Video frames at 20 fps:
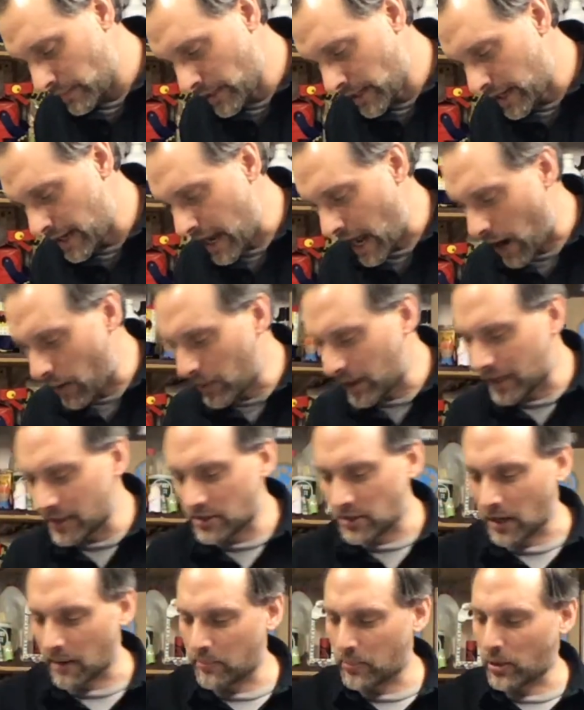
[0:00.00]
And now we can
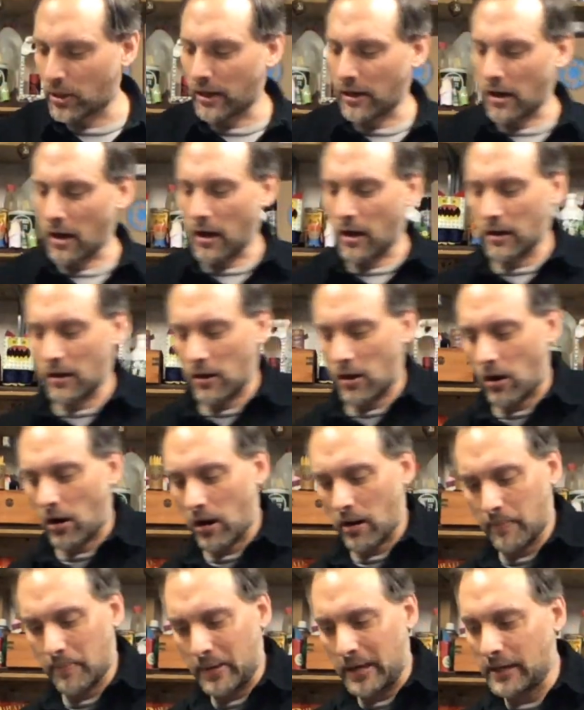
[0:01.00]
start putting on our
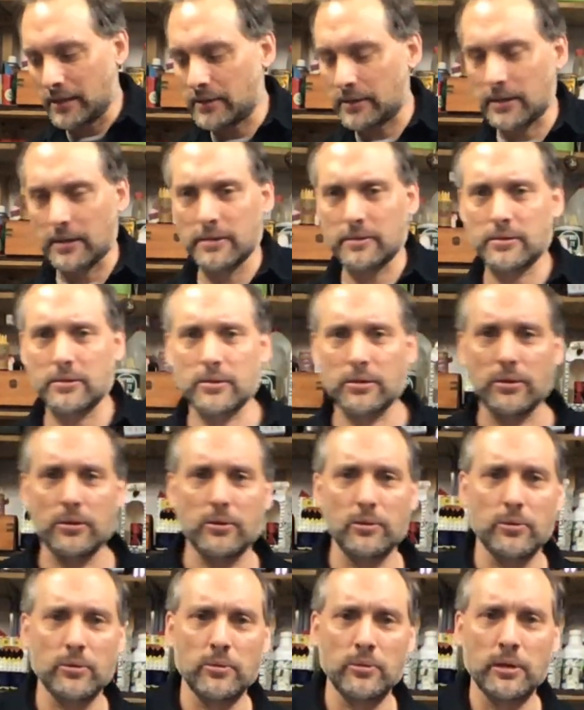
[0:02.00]
pieces
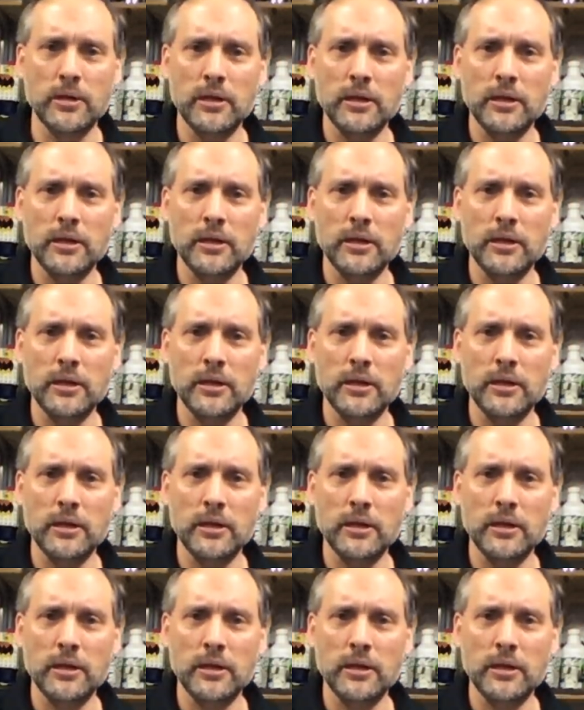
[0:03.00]
to